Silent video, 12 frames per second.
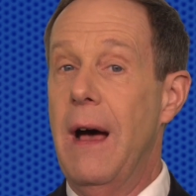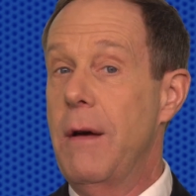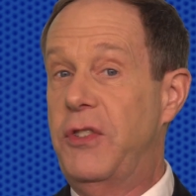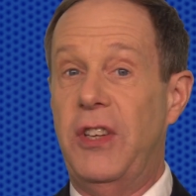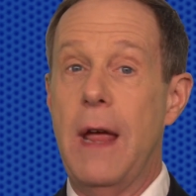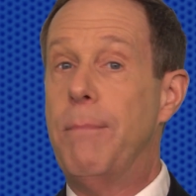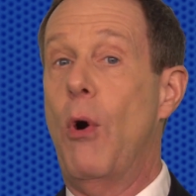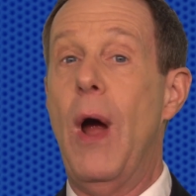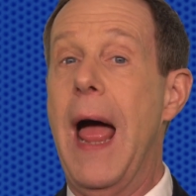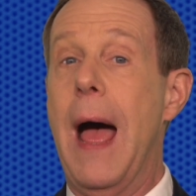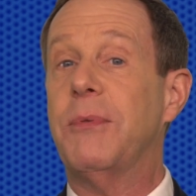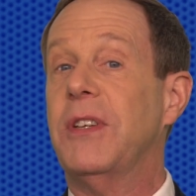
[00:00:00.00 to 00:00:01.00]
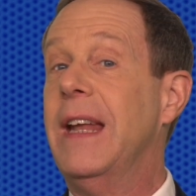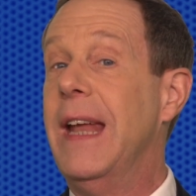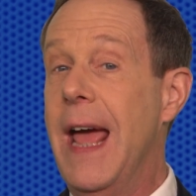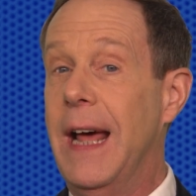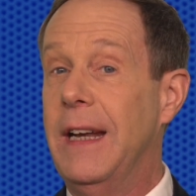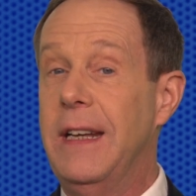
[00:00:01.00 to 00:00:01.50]
Say perhaps an
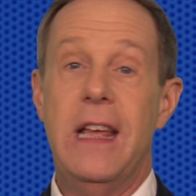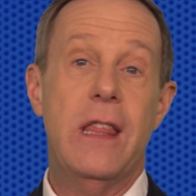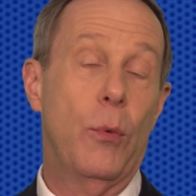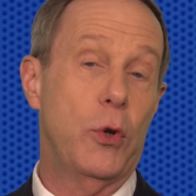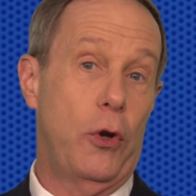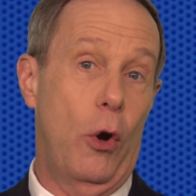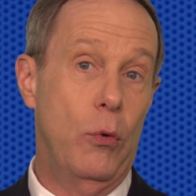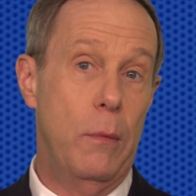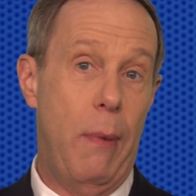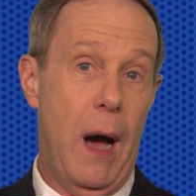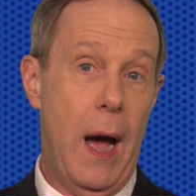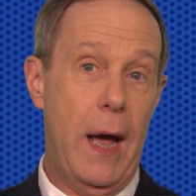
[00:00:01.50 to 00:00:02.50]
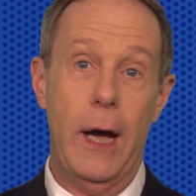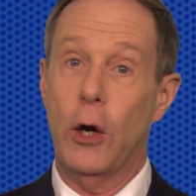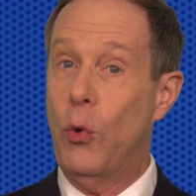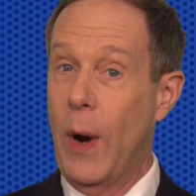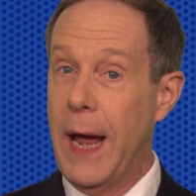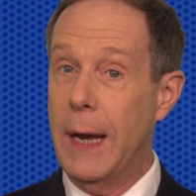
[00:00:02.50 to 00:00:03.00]
entity that was owned by a
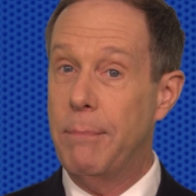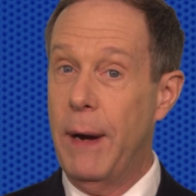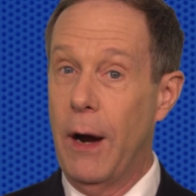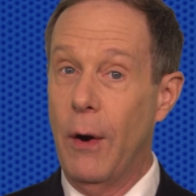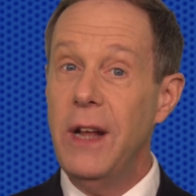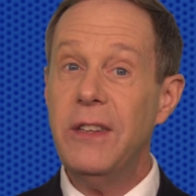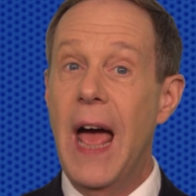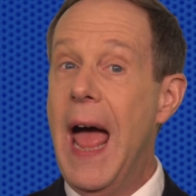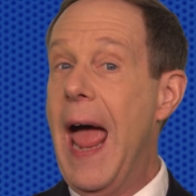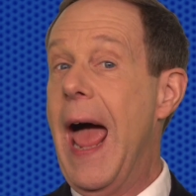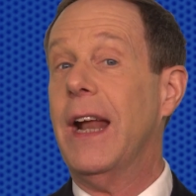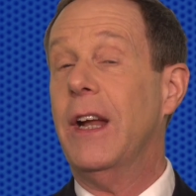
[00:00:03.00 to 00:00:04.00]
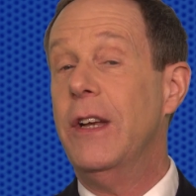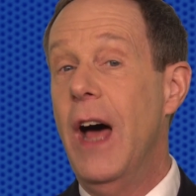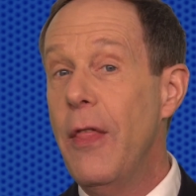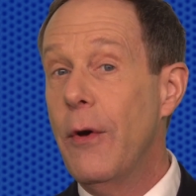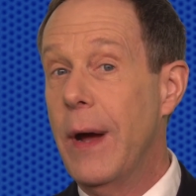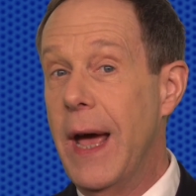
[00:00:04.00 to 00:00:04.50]
grandparent and
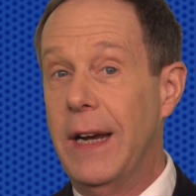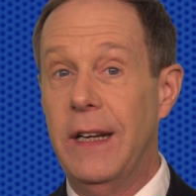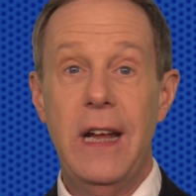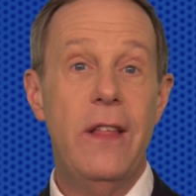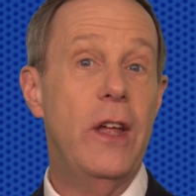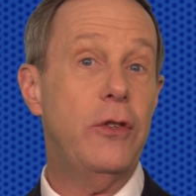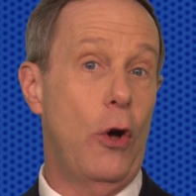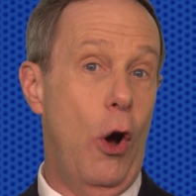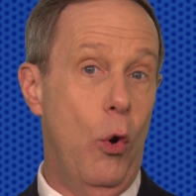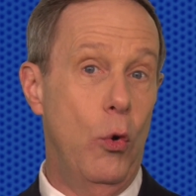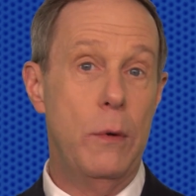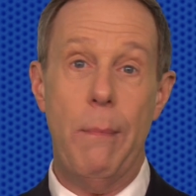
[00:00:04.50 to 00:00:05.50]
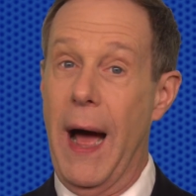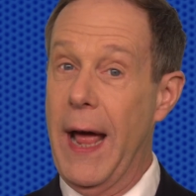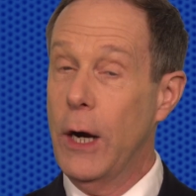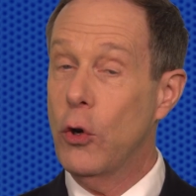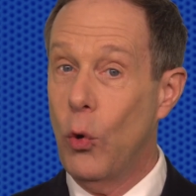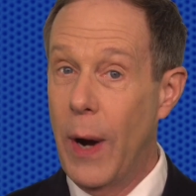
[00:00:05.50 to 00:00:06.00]
another entity that's owned by
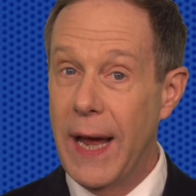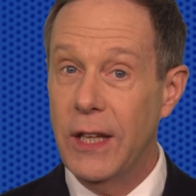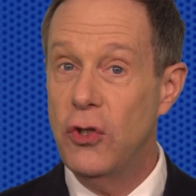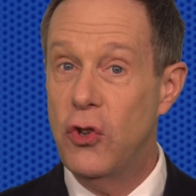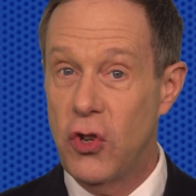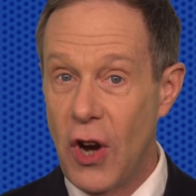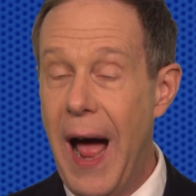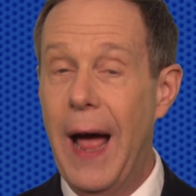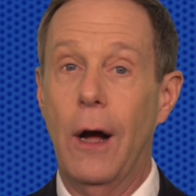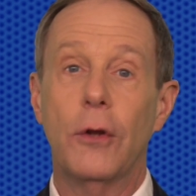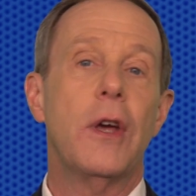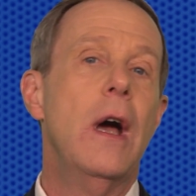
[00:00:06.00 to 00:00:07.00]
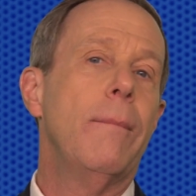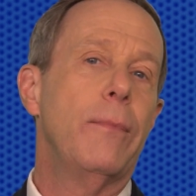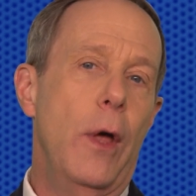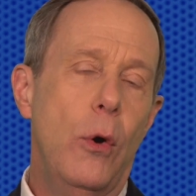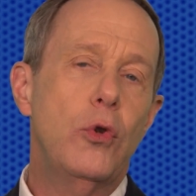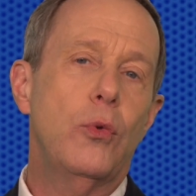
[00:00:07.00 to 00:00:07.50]
a grandchild.
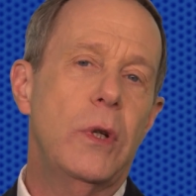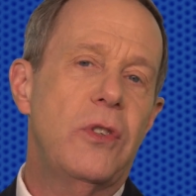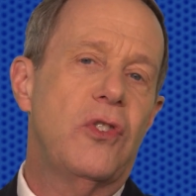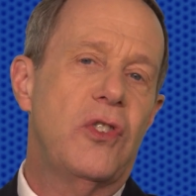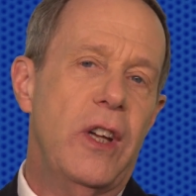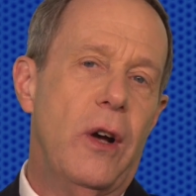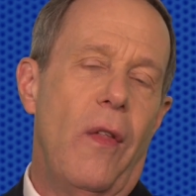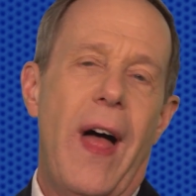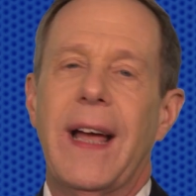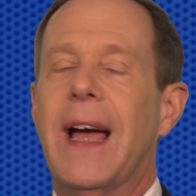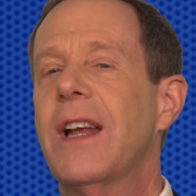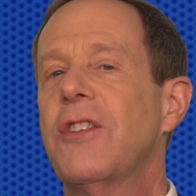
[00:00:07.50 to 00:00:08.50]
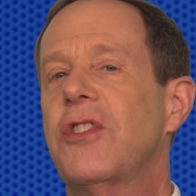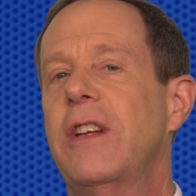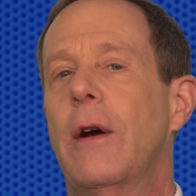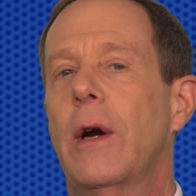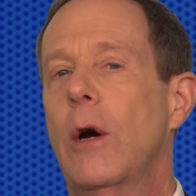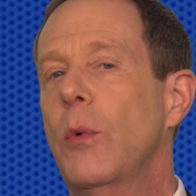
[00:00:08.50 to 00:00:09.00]
That kind of
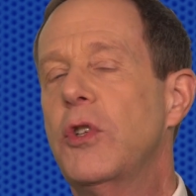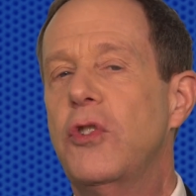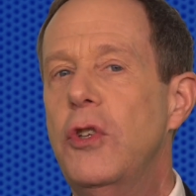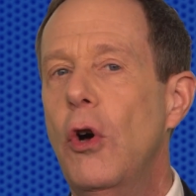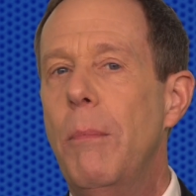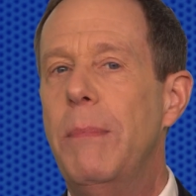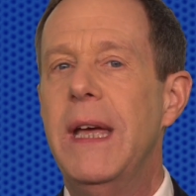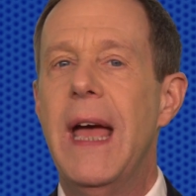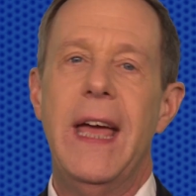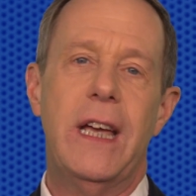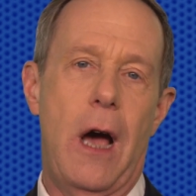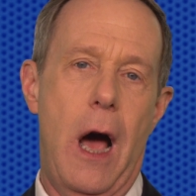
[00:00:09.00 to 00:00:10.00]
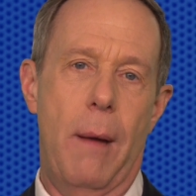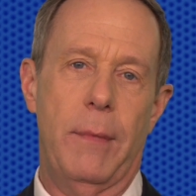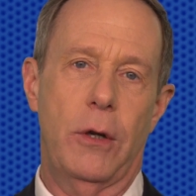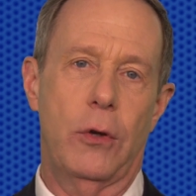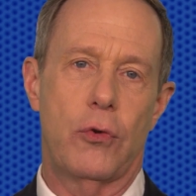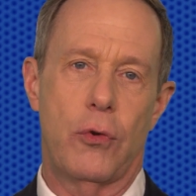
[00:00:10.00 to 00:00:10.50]
scenario would still be a
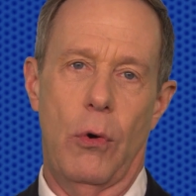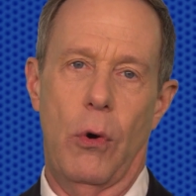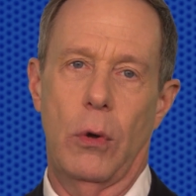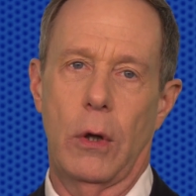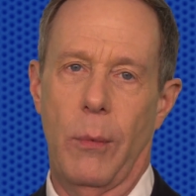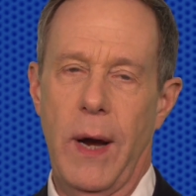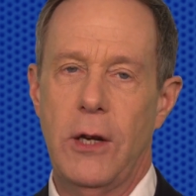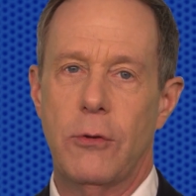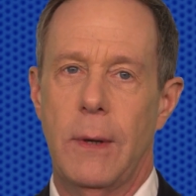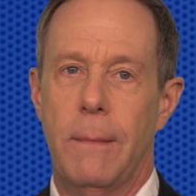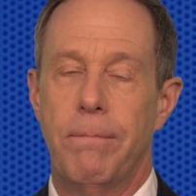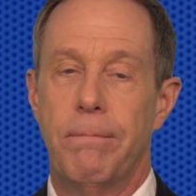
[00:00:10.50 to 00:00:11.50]
common control arrangement.